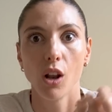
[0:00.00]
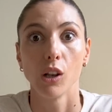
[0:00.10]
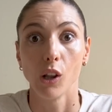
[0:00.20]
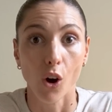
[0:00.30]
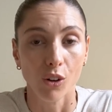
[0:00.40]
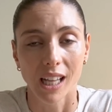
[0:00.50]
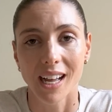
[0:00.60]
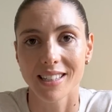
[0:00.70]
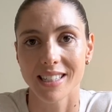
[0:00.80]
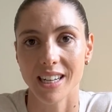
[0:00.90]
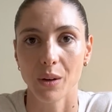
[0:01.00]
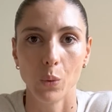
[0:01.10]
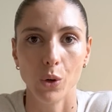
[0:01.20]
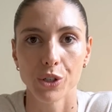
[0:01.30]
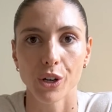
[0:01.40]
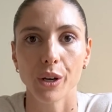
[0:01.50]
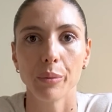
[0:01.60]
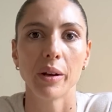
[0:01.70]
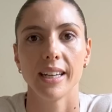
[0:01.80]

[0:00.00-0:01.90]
long-lasting wardrobe